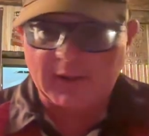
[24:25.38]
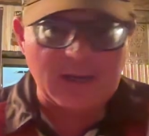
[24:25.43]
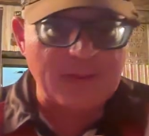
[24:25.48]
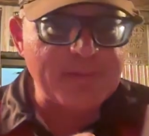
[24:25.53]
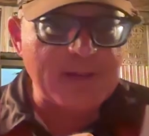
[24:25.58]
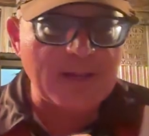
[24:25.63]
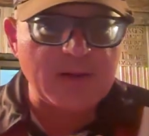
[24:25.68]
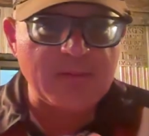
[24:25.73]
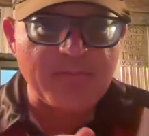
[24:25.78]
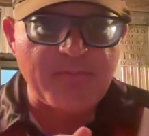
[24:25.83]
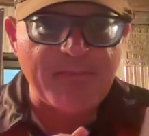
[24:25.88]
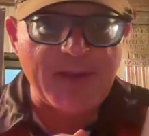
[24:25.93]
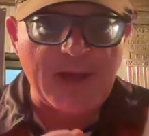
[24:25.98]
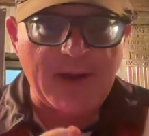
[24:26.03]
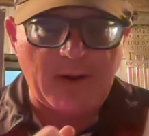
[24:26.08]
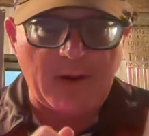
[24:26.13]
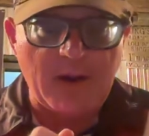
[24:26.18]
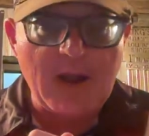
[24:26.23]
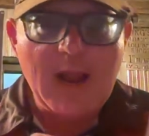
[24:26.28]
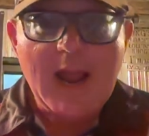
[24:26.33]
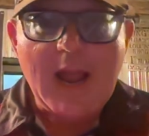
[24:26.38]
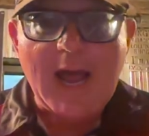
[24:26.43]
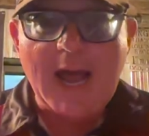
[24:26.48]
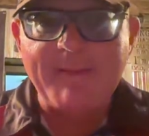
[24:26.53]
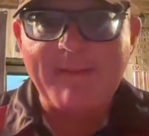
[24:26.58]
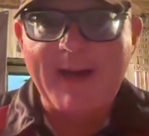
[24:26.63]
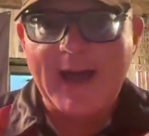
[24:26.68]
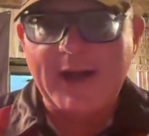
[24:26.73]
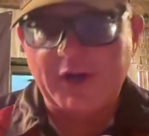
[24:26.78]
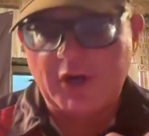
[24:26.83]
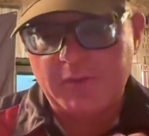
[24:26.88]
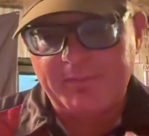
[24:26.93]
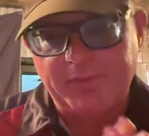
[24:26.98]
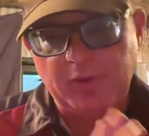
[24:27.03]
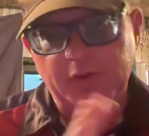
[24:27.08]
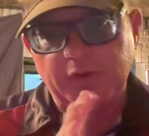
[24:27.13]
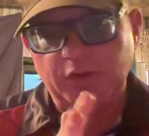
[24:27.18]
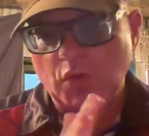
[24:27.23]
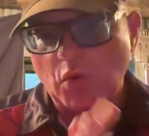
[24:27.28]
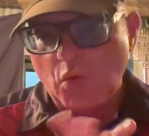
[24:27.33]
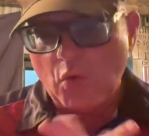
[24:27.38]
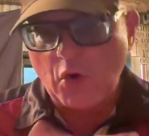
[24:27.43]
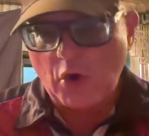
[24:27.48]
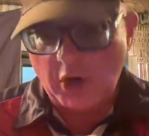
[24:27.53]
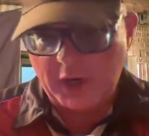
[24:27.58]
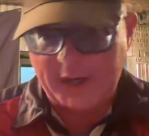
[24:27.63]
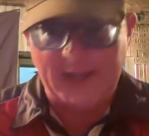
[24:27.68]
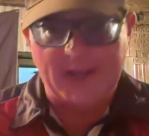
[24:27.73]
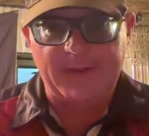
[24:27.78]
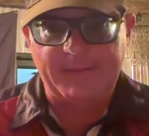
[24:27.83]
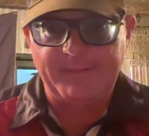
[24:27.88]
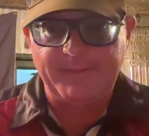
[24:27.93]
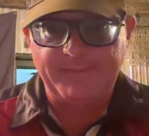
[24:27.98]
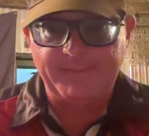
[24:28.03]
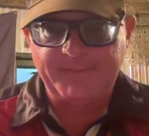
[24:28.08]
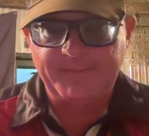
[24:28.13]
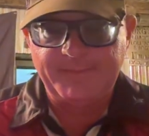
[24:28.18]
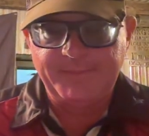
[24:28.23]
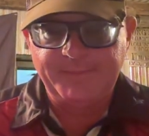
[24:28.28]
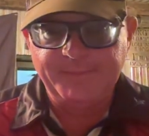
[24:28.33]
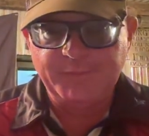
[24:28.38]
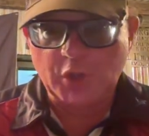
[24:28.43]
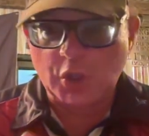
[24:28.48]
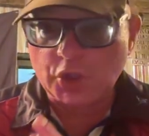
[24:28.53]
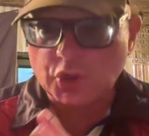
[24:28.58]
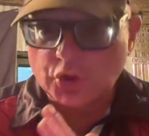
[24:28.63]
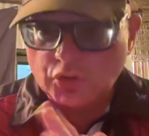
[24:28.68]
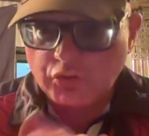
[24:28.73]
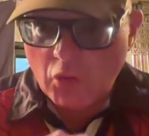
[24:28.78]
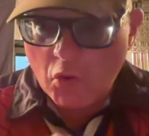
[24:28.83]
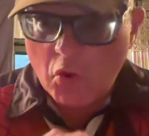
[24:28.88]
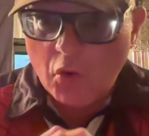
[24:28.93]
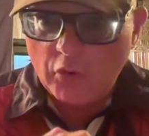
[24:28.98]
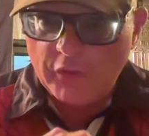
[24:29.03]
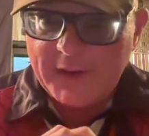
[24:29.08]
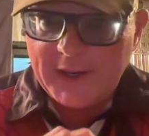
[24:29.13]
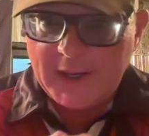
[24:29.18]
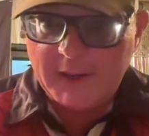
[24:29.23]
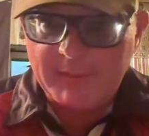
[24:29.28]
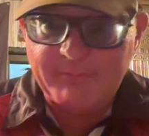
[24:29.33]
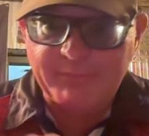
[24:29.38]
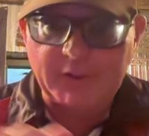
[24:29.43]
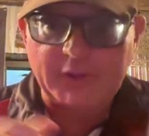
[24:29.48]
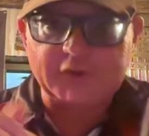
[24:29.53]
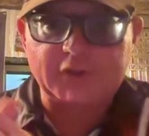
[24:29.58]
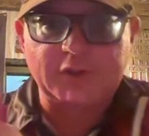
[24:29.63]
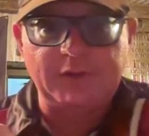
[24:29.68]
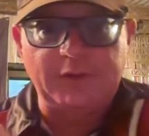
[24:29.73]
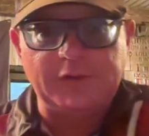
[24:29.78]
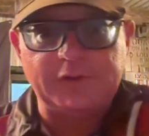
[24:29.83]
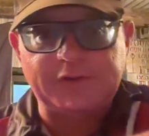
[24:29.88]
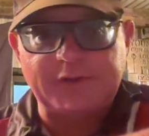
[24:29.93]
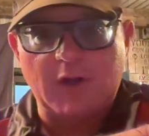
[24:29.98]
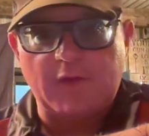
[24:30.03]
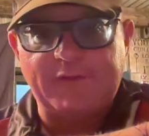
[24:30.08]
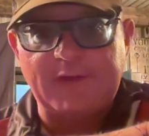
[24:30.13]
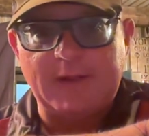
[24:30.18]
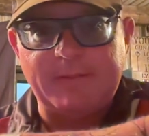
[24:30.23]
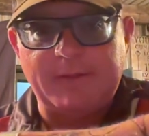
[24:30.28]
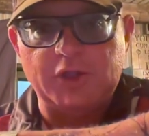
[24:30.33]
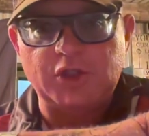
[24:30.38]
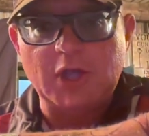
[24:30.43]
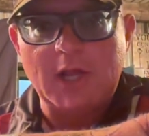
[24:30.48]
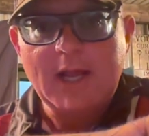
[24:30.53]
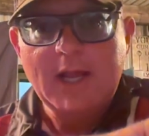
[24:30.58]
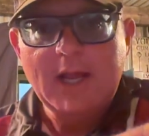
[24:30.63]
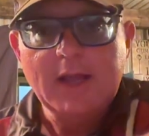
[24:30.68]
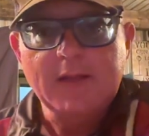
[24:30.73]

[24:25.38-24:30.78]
I'm getting better. I'm out here putting the work in. Control the imprints to your self-image.